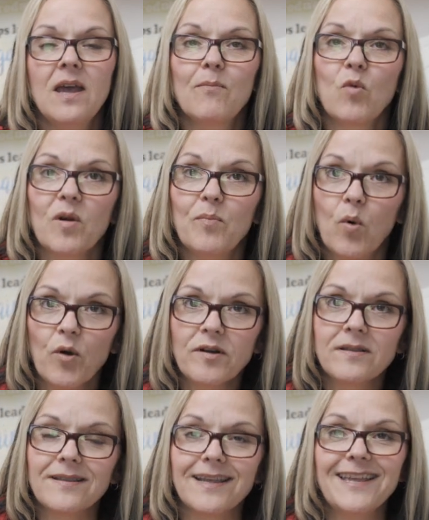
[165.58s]
More
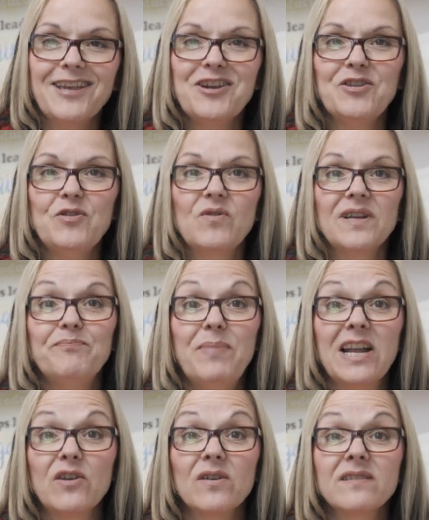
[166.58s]
importantly, you can
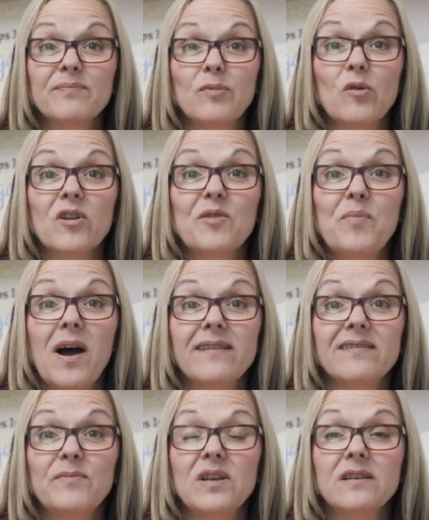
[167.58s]
better explore your
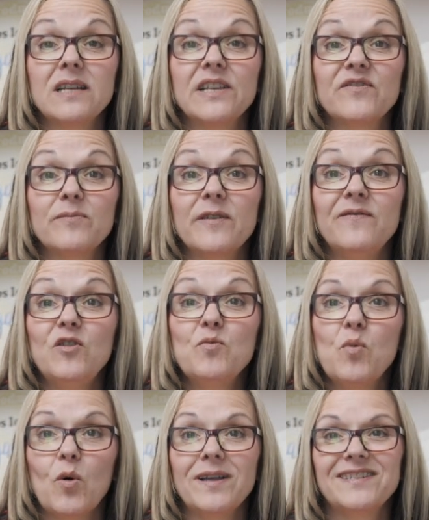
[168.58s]
possibilities from a
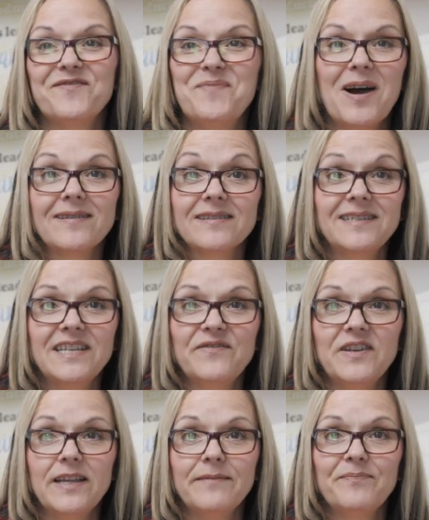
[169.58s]
viewpoint of
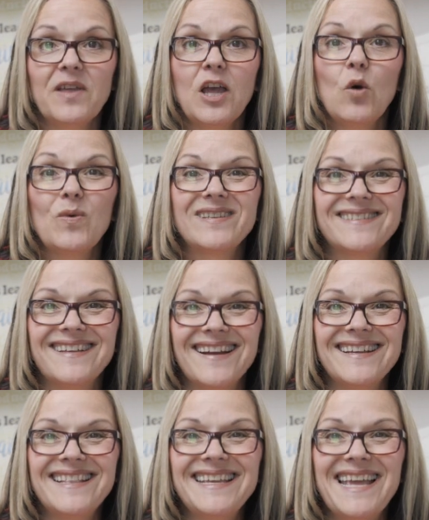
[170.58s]
positivity. With stuck
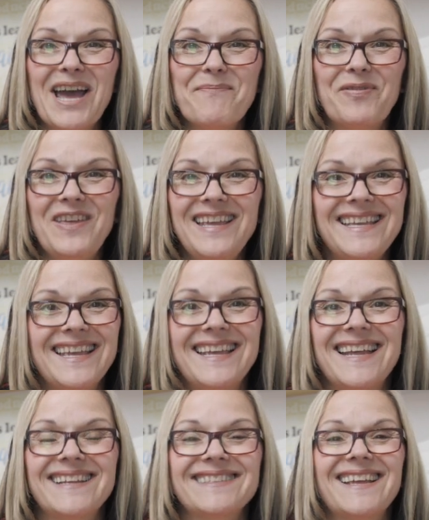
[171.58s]
in the gap thinking,
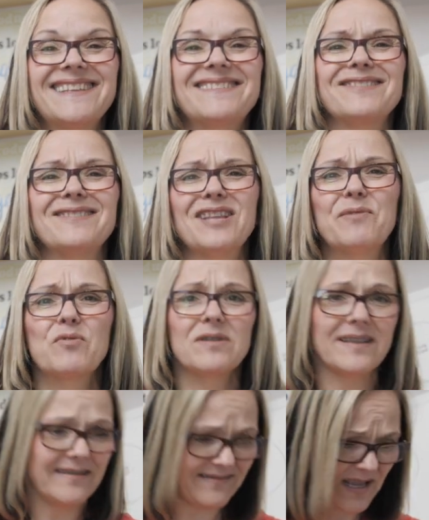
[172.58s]
it's like
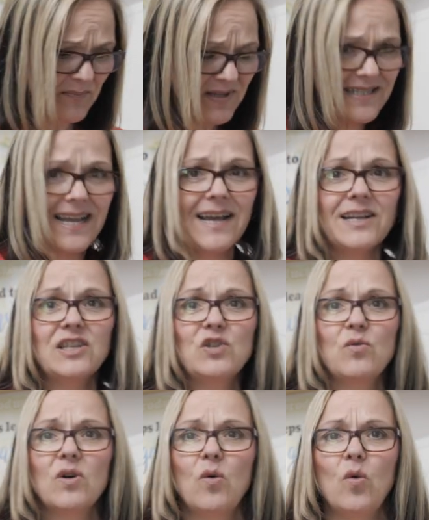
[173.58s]
deliberately stepping down
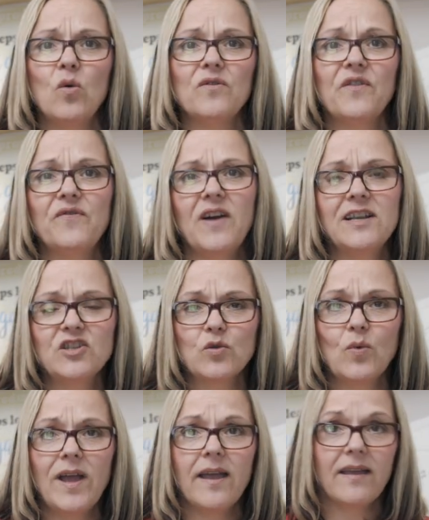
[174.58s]
into a hole to find your
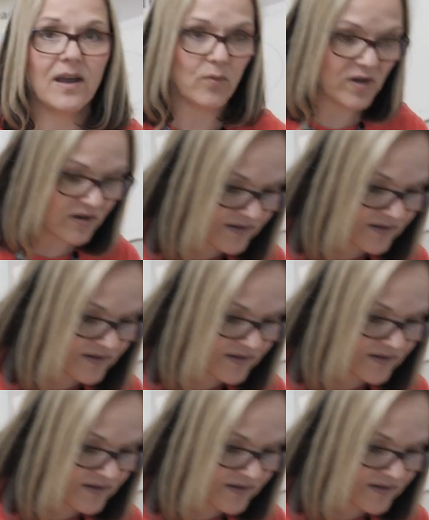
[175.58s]
way, and when you're